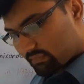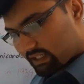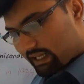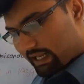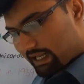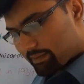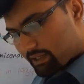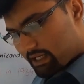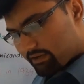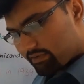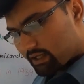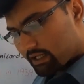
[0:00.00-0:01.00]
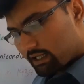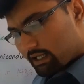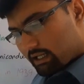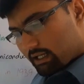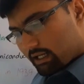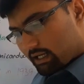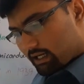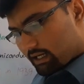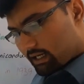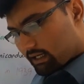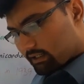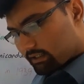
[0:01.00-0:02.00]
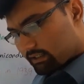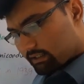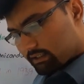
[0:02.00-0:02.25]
and I believe uh,